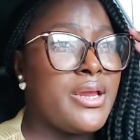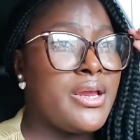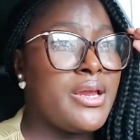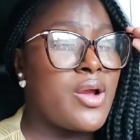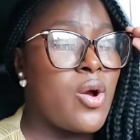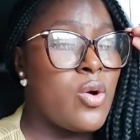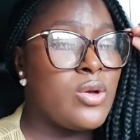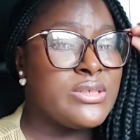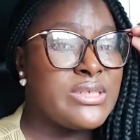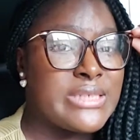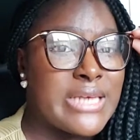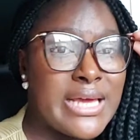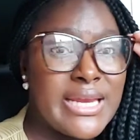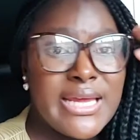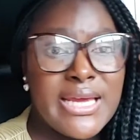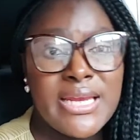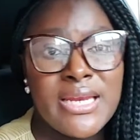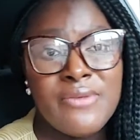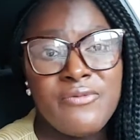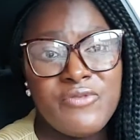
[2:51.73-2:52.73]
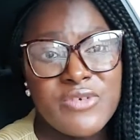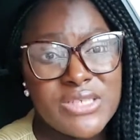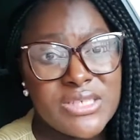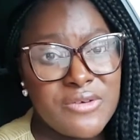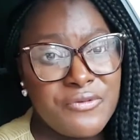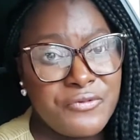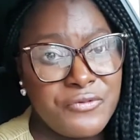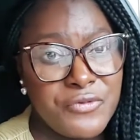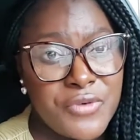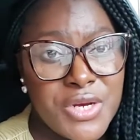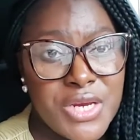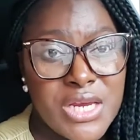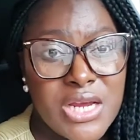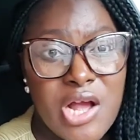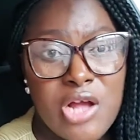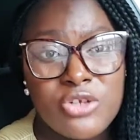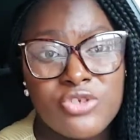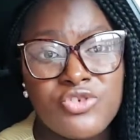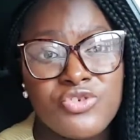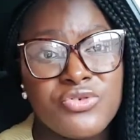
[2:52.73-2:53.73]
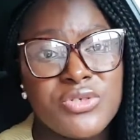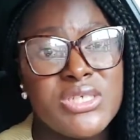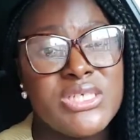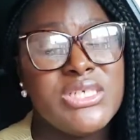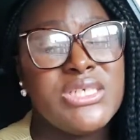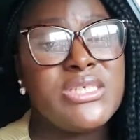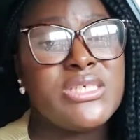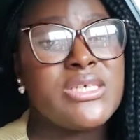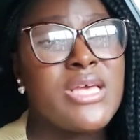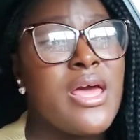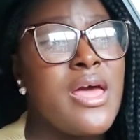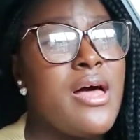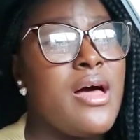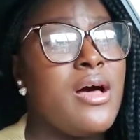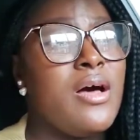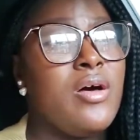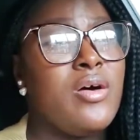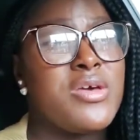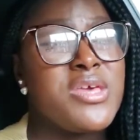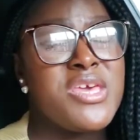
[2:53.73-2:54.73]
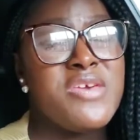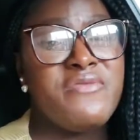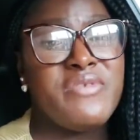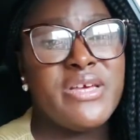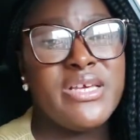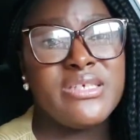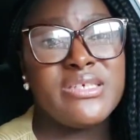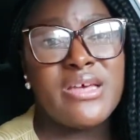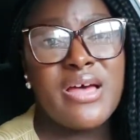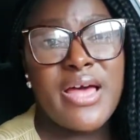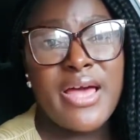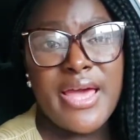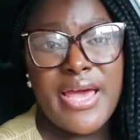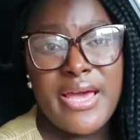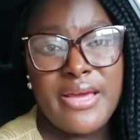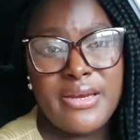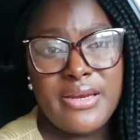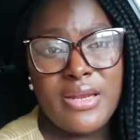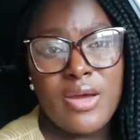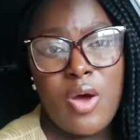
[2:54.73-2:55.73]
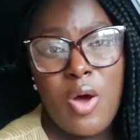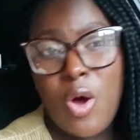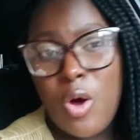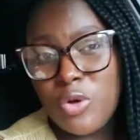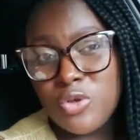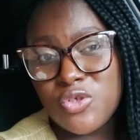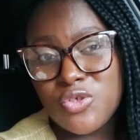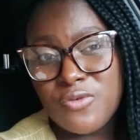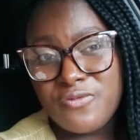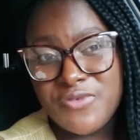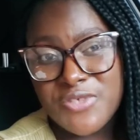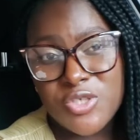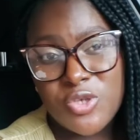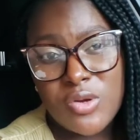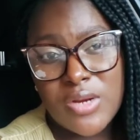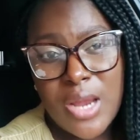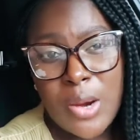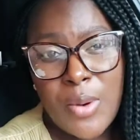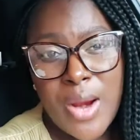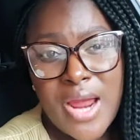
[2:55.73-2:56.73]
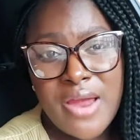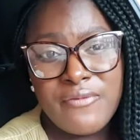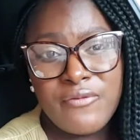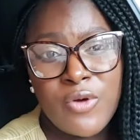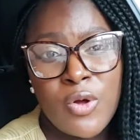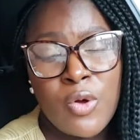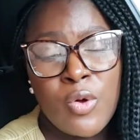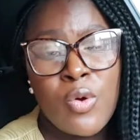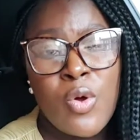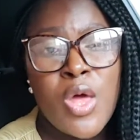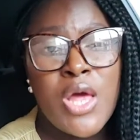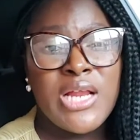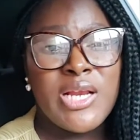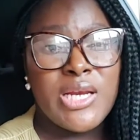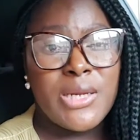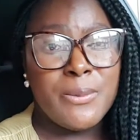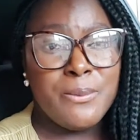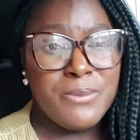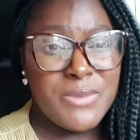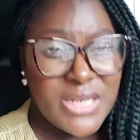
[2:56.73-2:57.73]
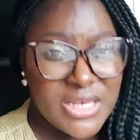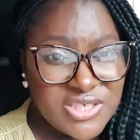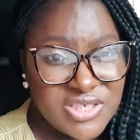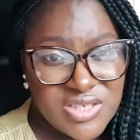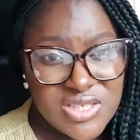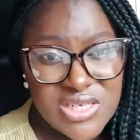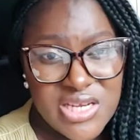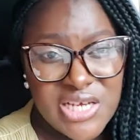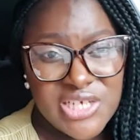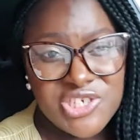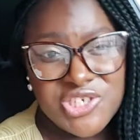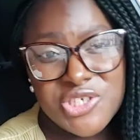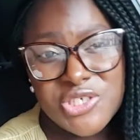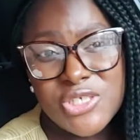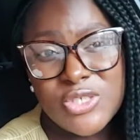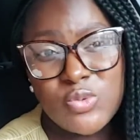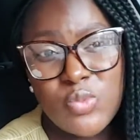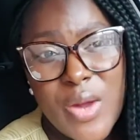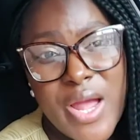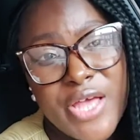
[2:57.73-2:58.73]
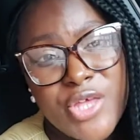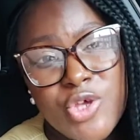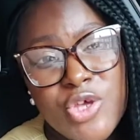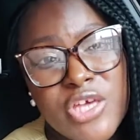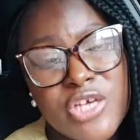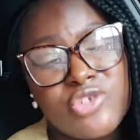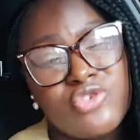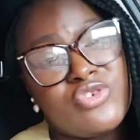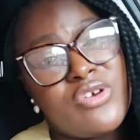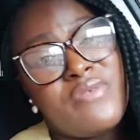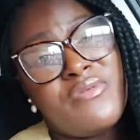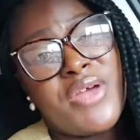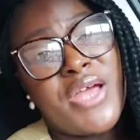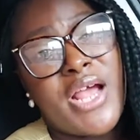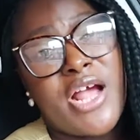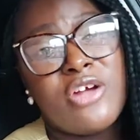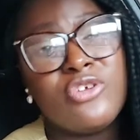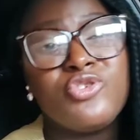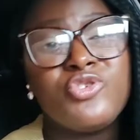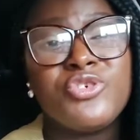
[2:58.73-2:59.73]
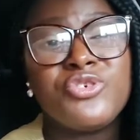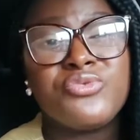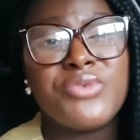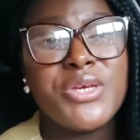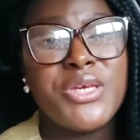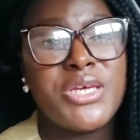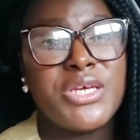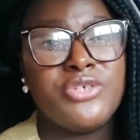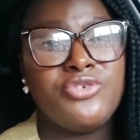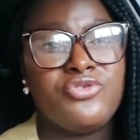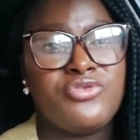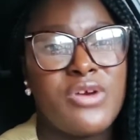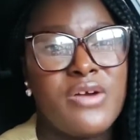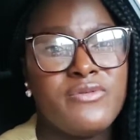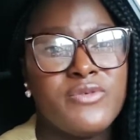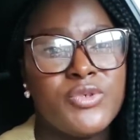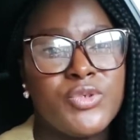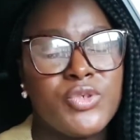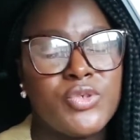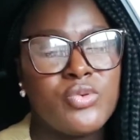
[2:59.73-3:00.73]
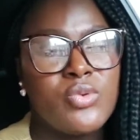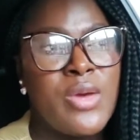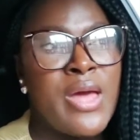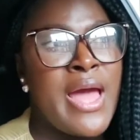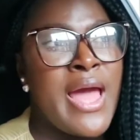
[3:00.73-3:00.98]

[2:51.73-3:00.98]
concerning visa-free countries, e-visa, and also visa on arrival, destinations where you can travel and countries where you can travel to.